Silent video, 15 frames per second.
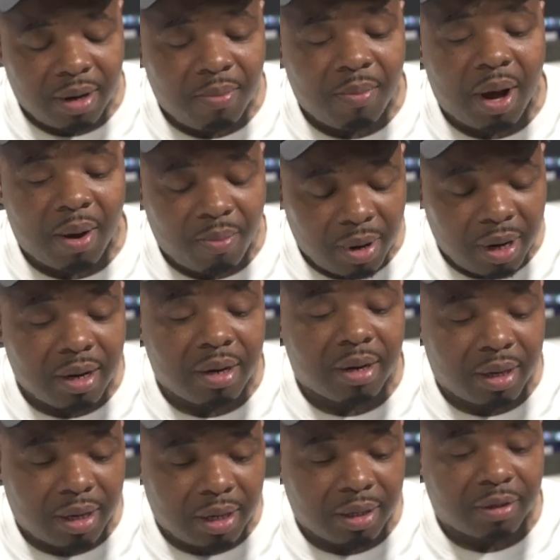they my
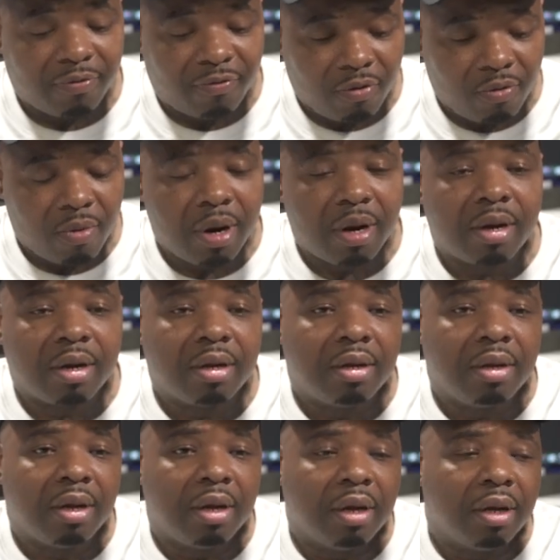blood cousin for real.
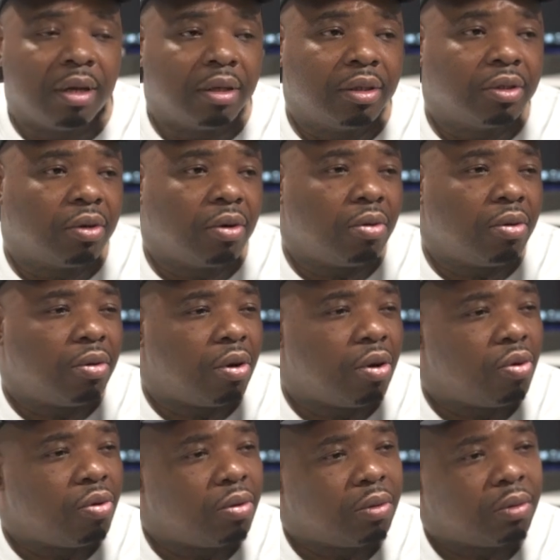So,
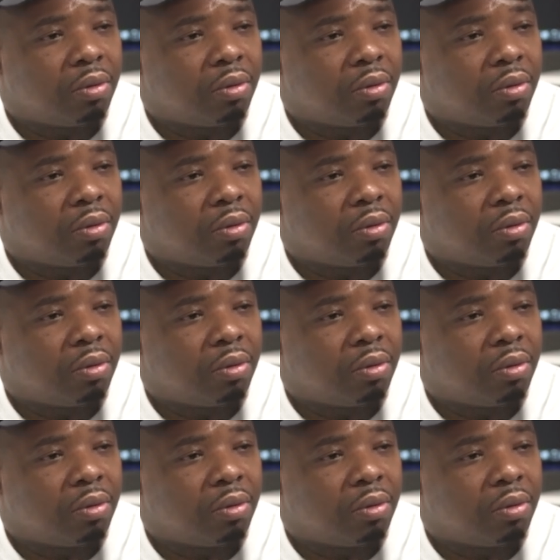you know.